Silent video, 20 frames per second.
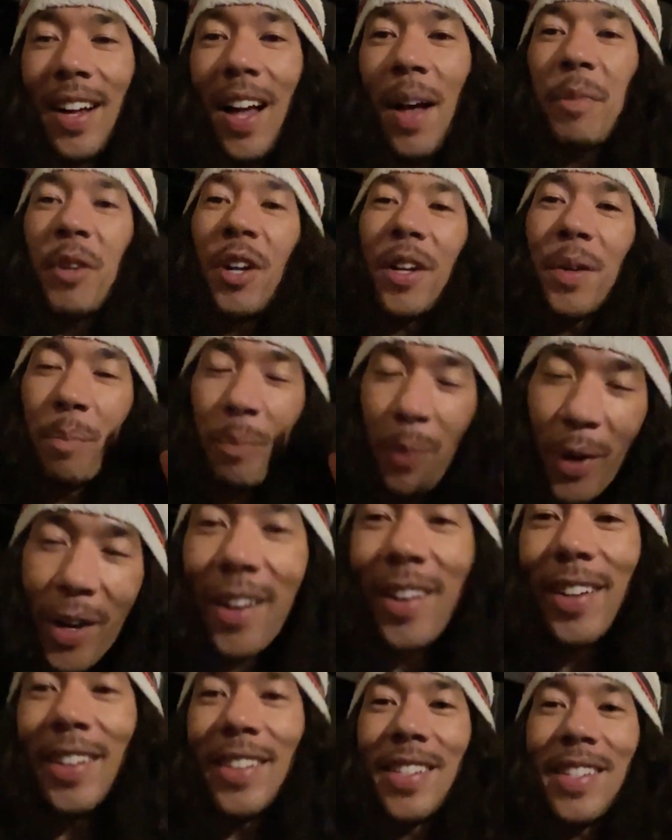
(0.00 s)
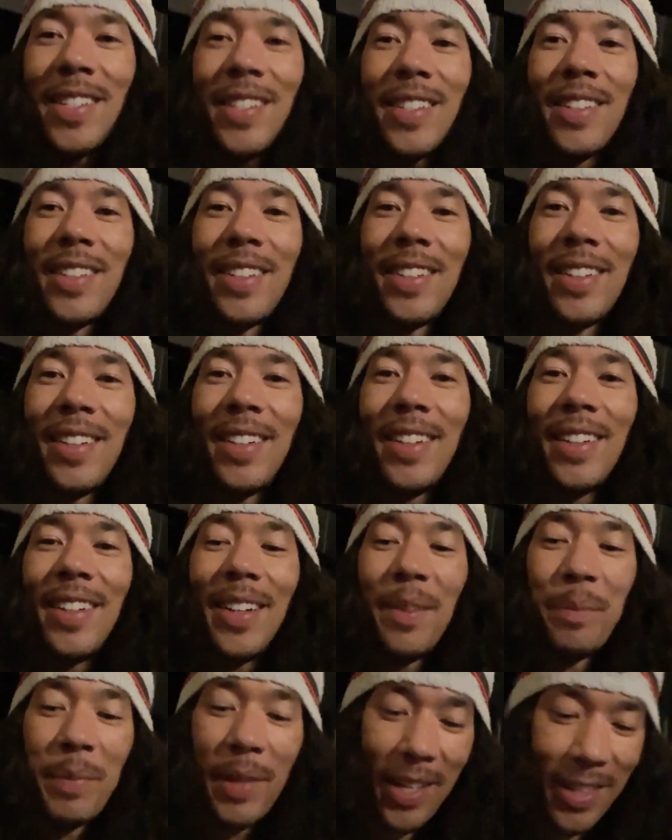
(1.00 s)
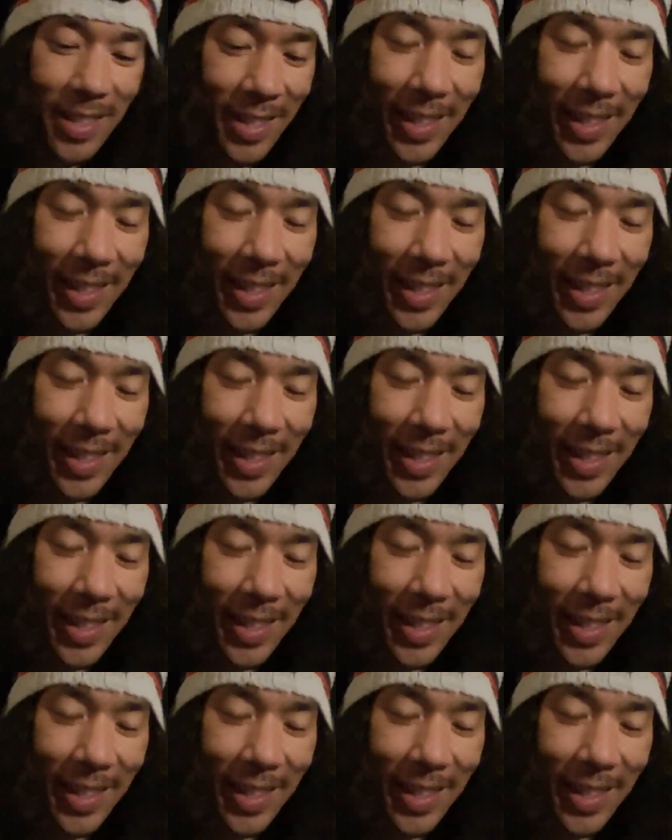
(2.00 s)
We're cooking burgers because